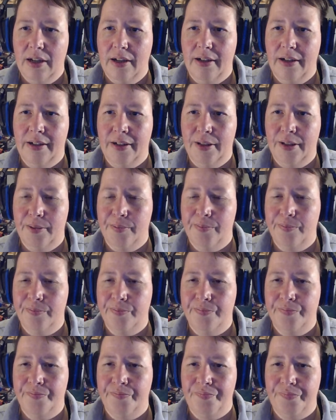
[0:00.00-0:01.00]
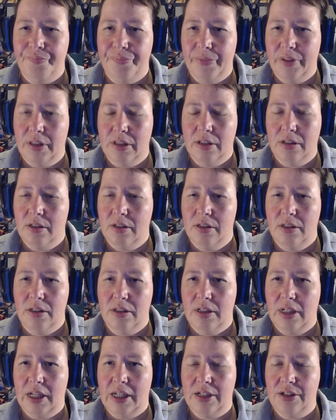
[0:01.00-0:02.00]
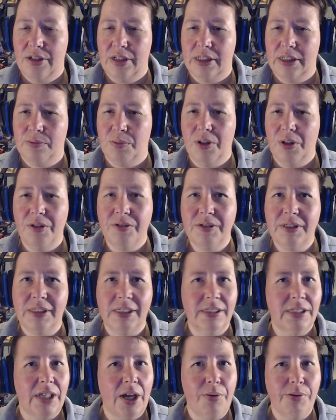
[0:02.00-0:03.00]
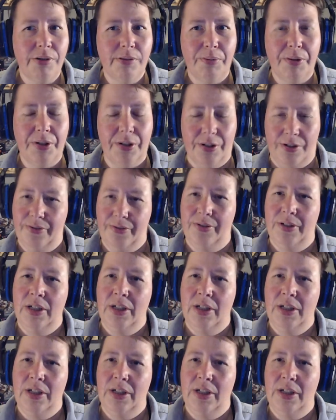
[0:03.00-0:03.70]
That's one of those things I always put off.